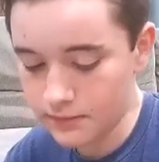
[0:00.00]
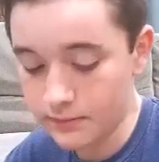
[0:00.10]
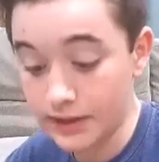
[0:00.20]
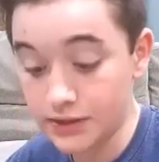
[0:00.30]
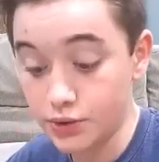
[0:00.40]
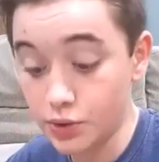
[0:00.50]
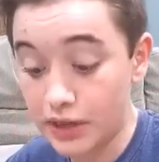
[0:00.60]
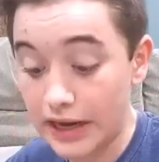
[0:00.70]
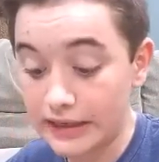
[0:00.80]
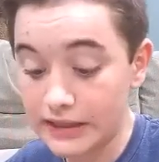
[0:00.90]
my student
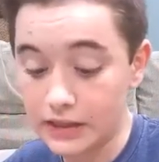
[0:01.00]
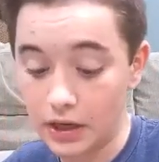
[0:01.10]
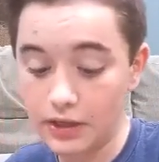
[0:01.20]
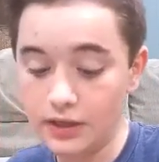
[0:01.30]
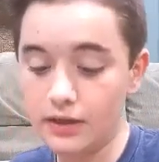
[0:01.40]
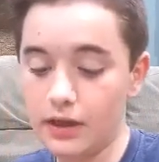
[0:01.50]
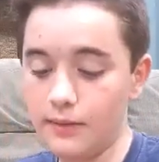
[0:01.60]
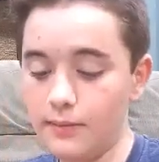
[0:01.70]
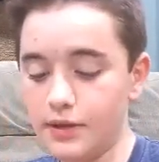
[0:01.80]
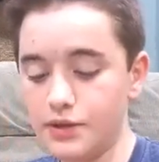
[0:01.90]
ID card. I'm
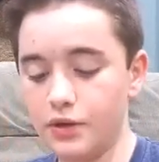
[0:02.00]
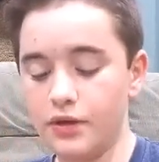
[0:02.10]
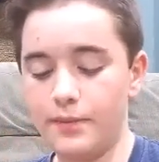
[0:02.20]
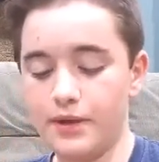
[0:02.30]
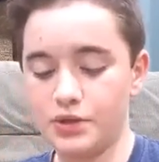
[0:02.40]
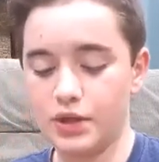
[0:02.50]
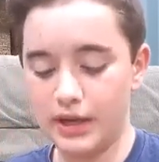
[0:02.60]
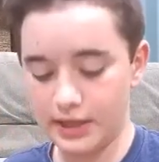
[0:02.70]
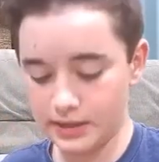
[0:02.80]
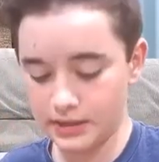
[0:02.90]
going to show you the picture, I
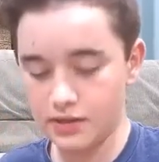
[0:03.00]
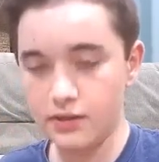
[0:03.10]
guess.